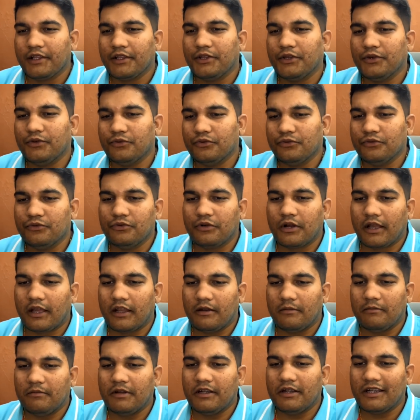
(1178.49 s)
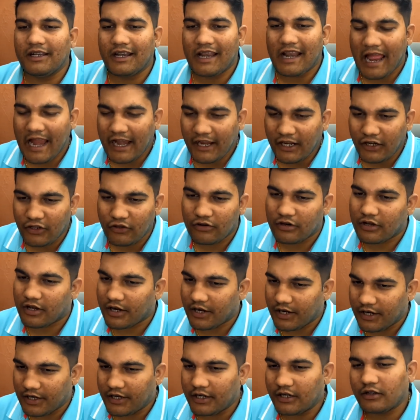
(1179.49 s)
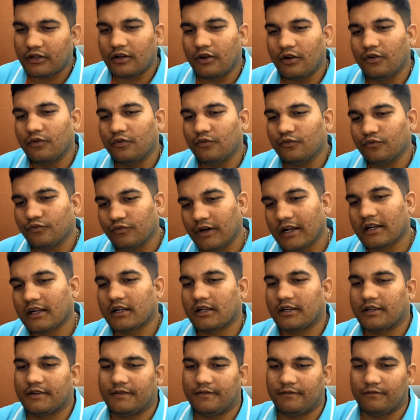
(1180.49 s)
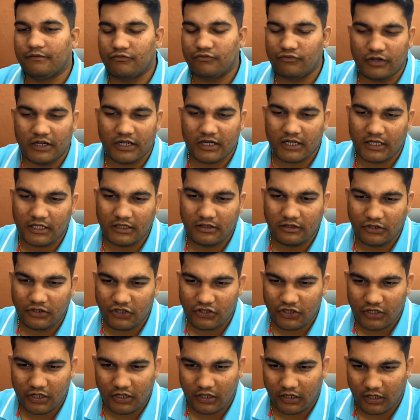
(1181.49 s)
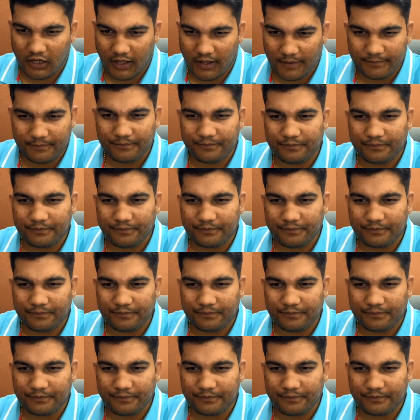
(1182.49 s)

You can be denied your credit. Work, work in this area.